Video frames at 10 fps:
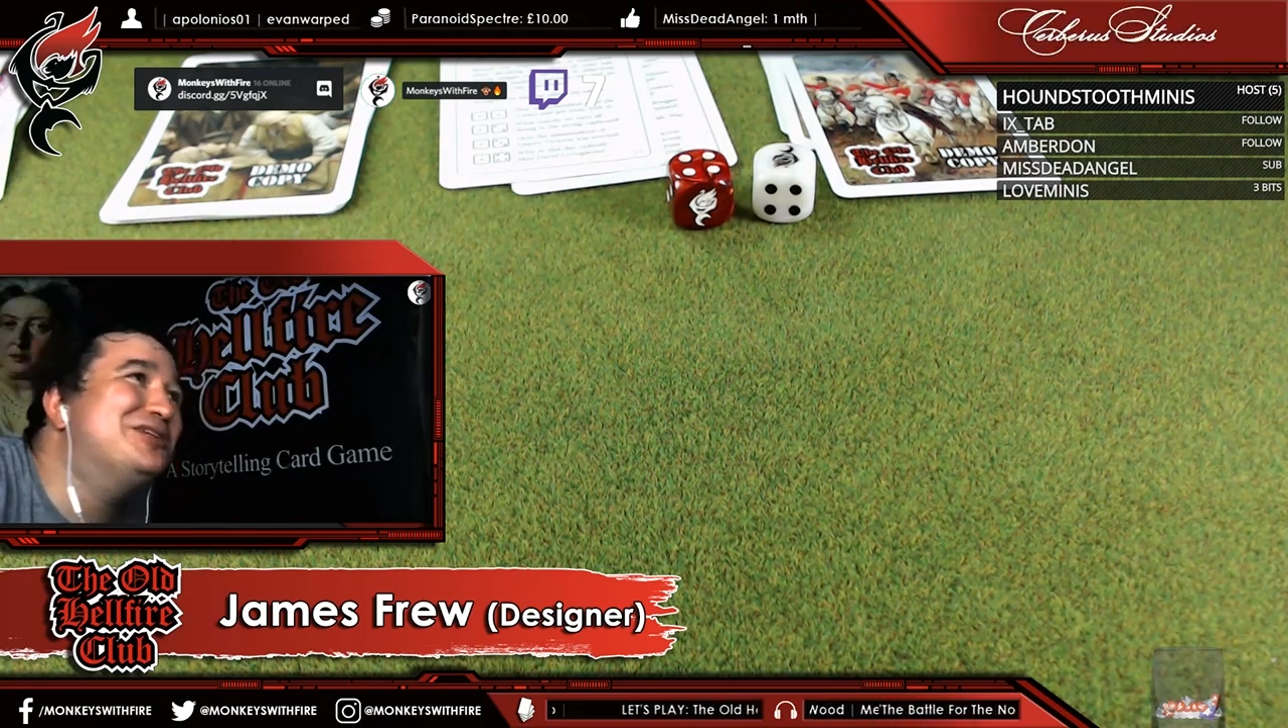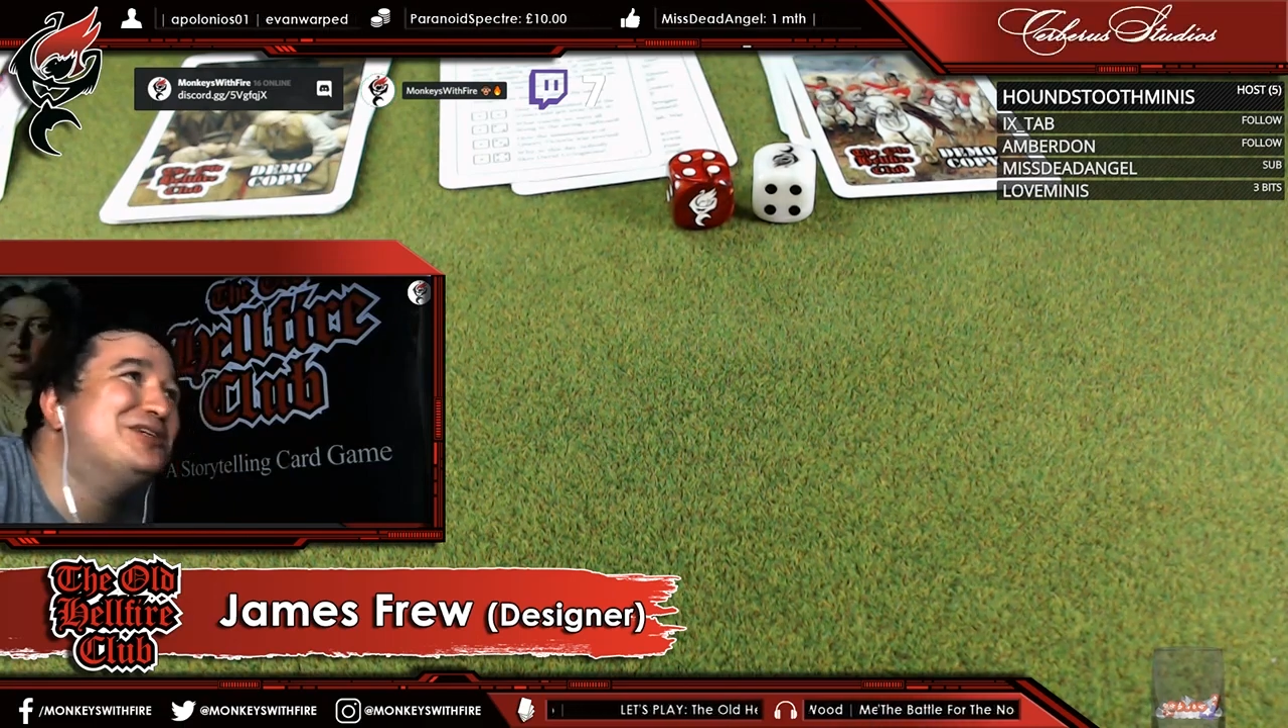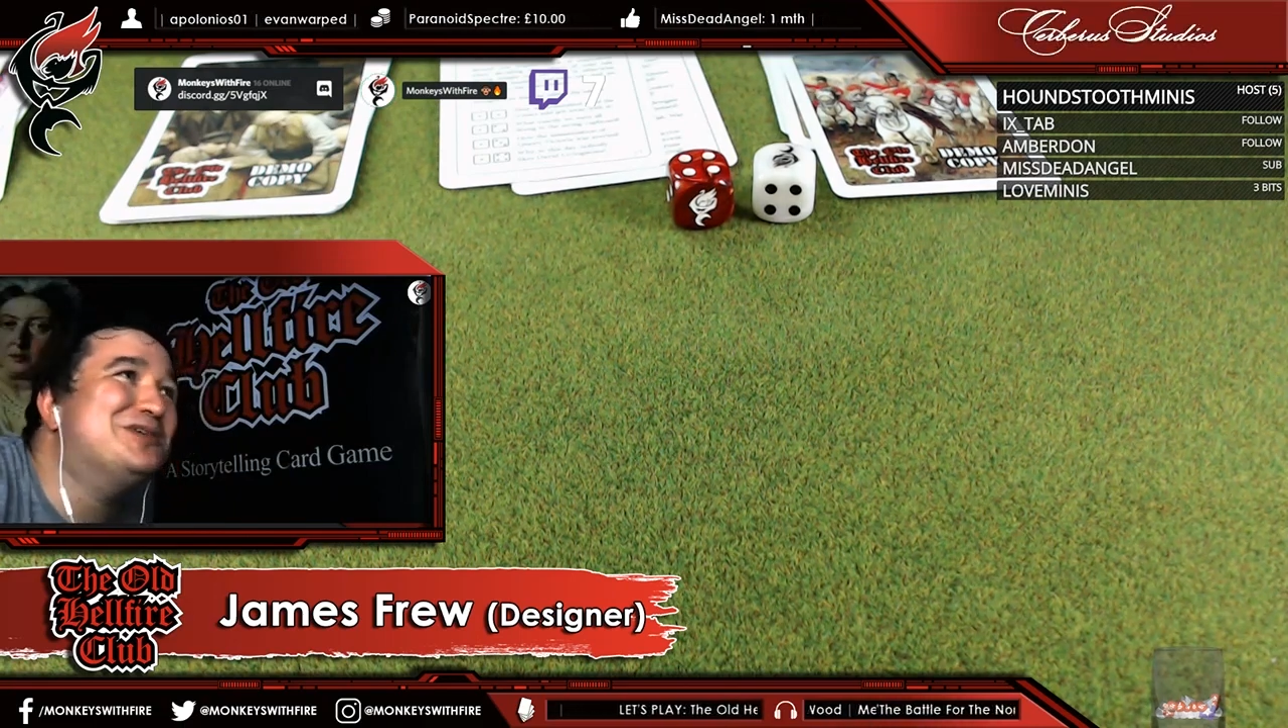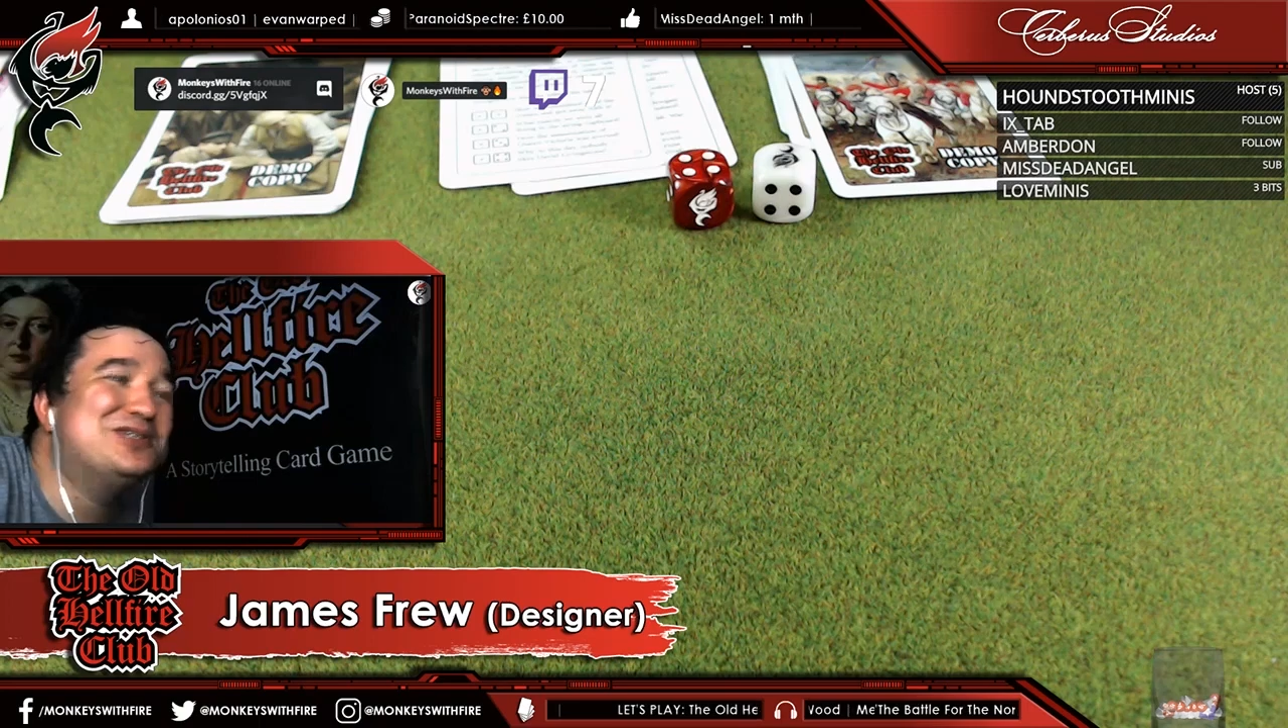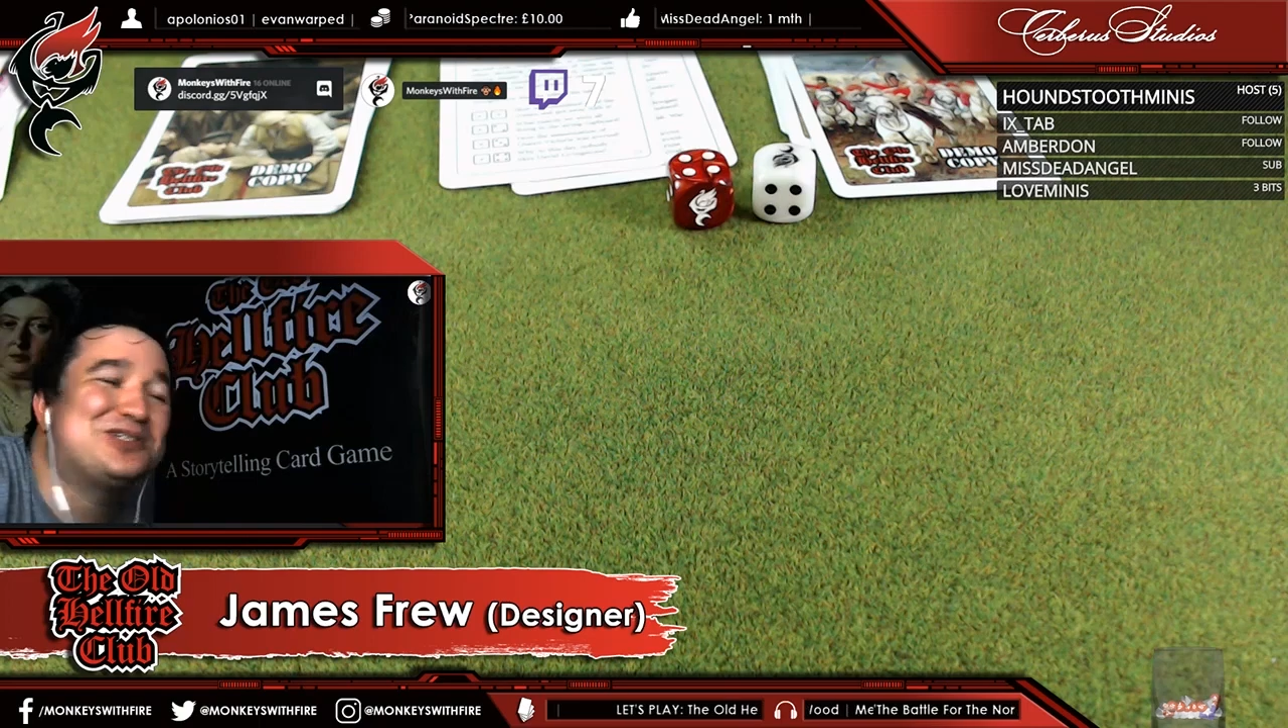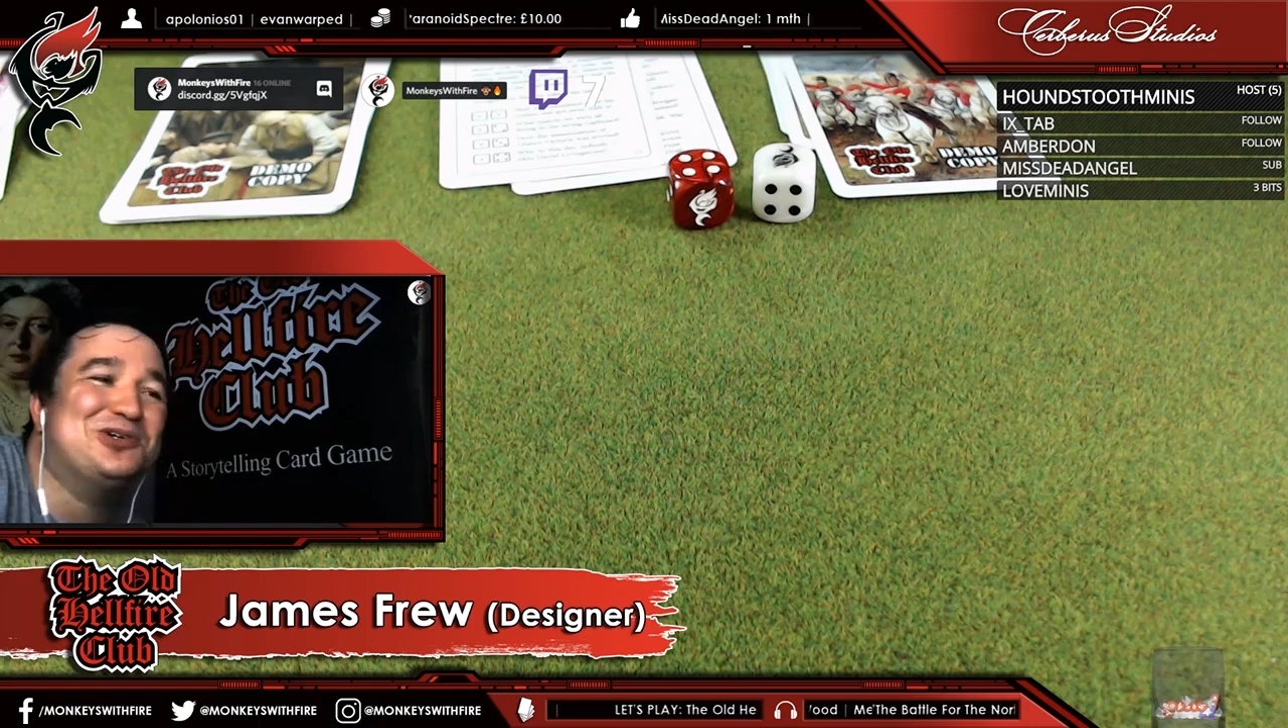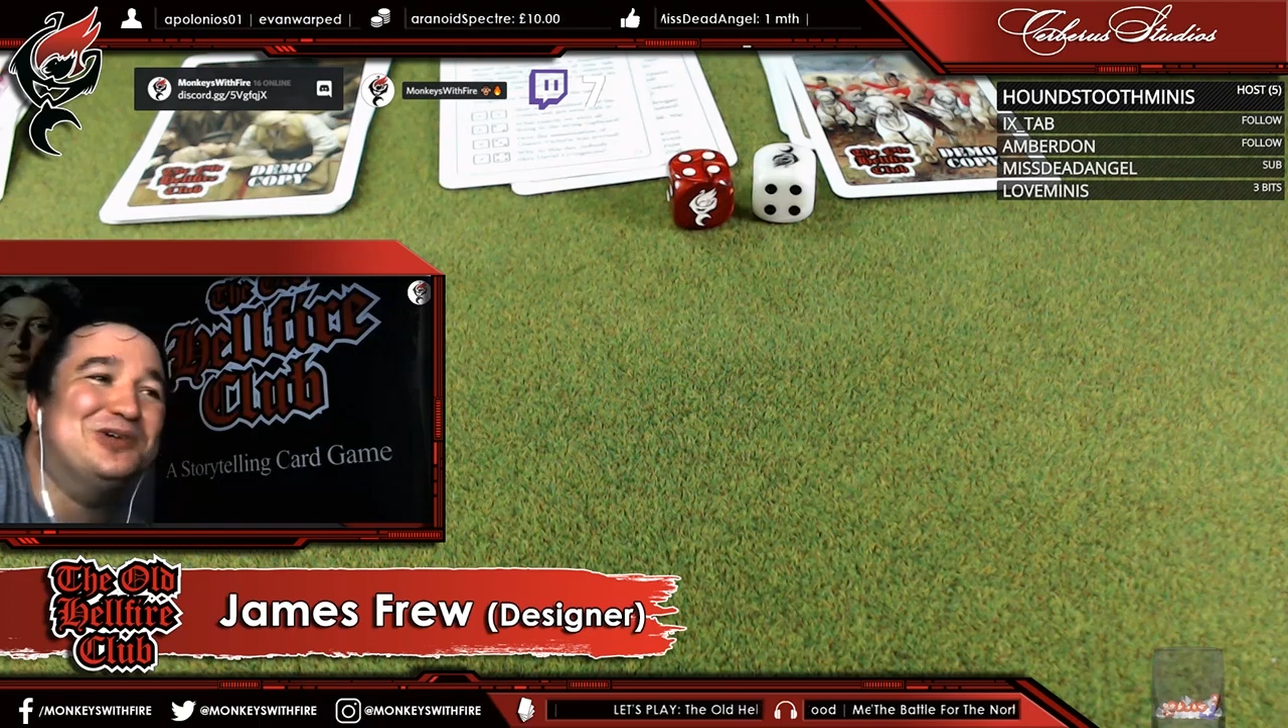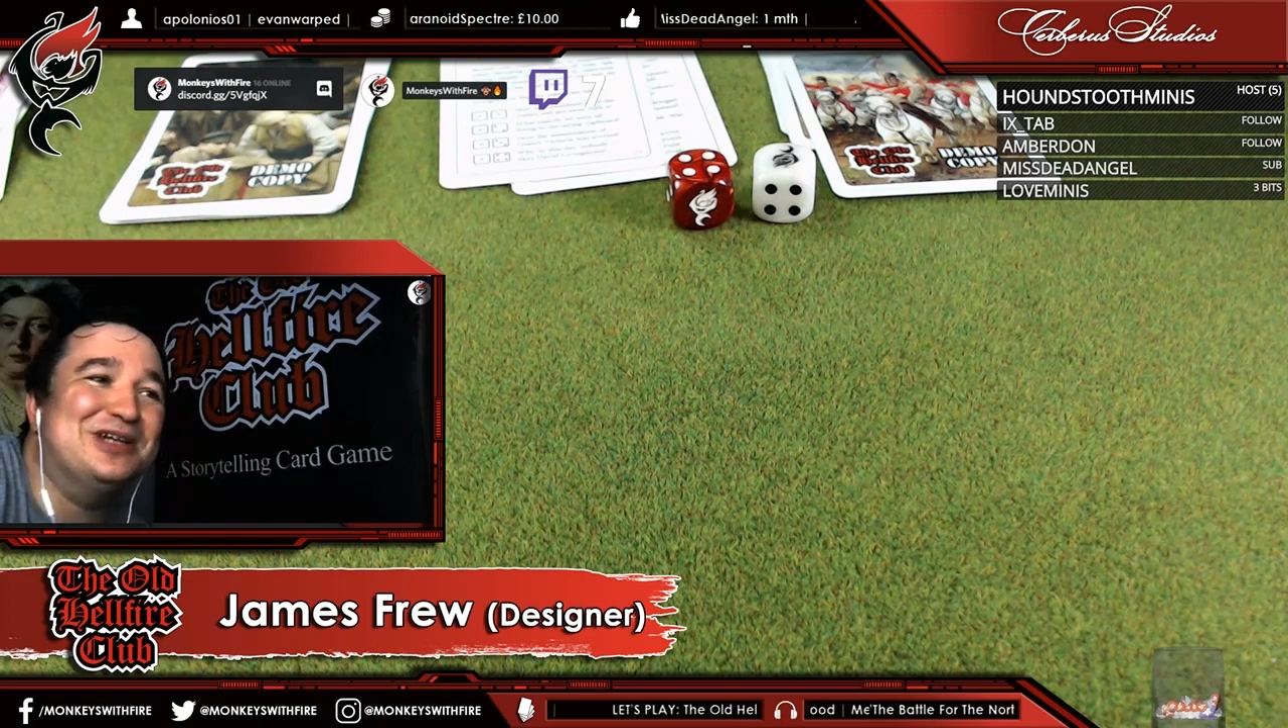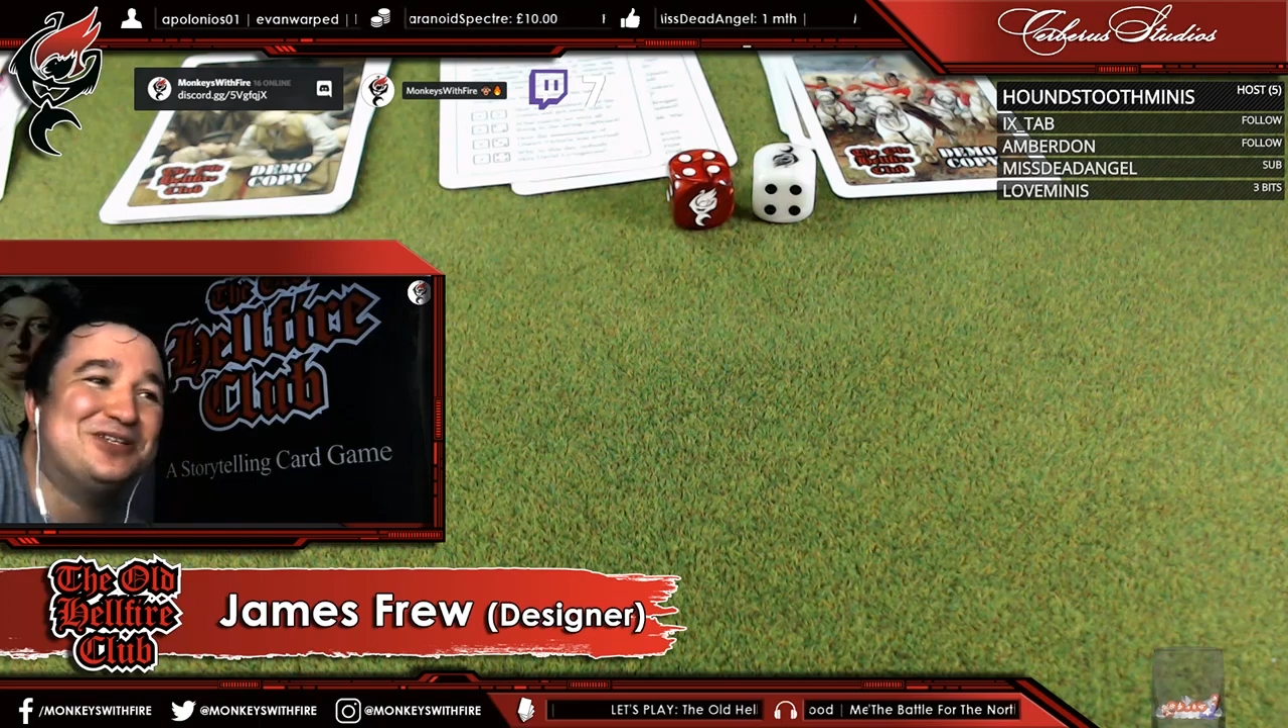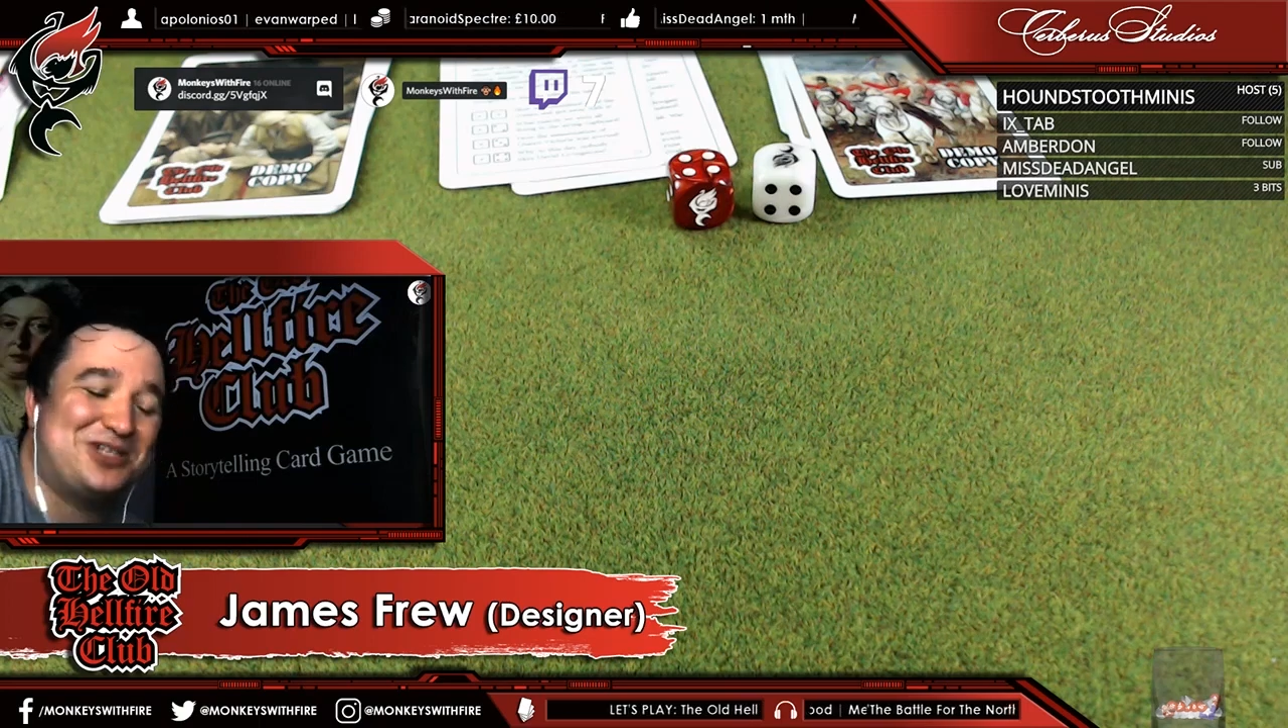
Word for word: you'll ever do at school.